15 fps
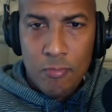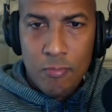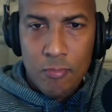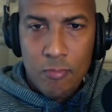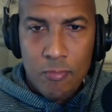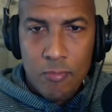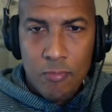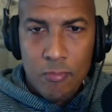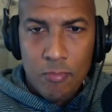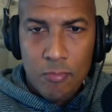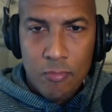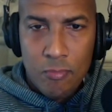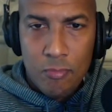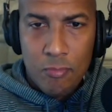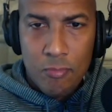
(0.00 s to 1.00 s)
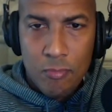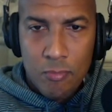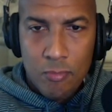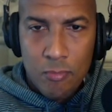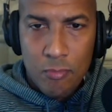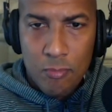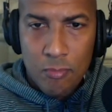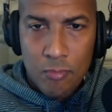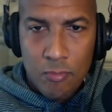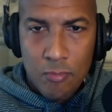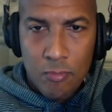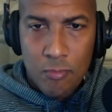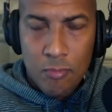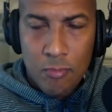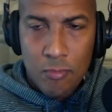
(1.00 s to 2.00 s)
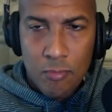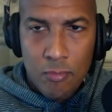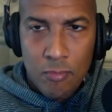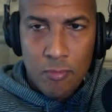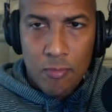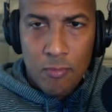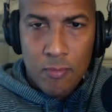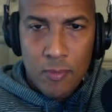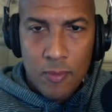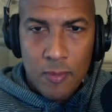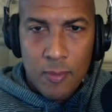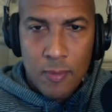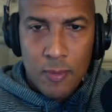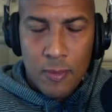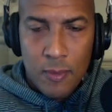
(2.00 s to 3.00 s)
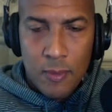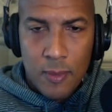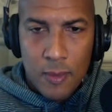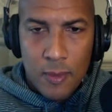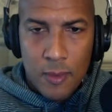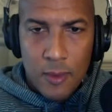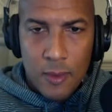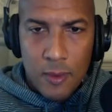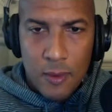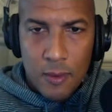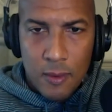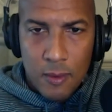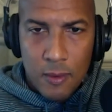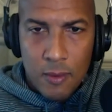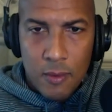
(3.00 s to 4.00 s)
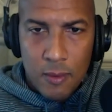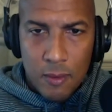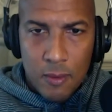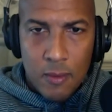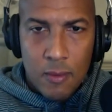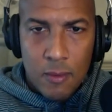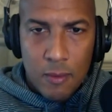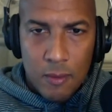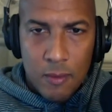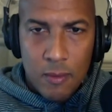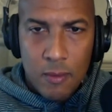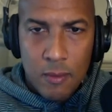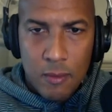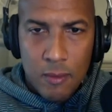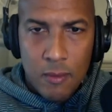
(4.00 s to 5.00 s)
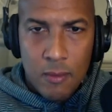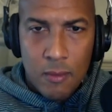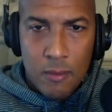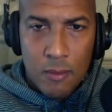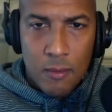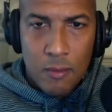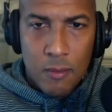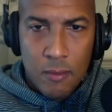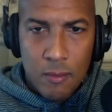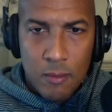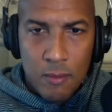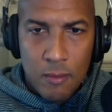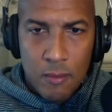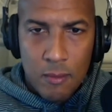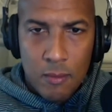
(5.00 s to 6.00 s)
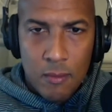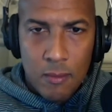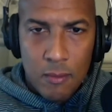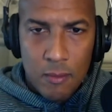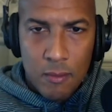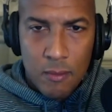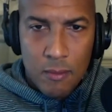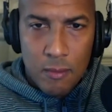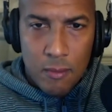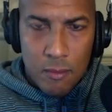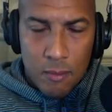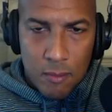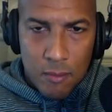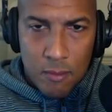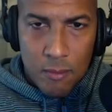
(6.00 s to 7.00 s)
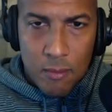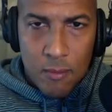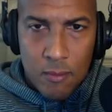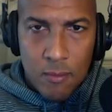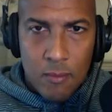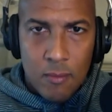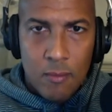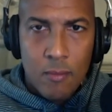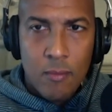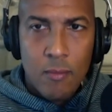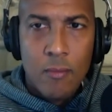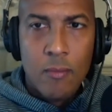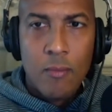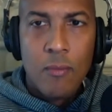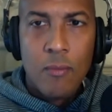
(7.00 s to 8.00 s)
(not speaking)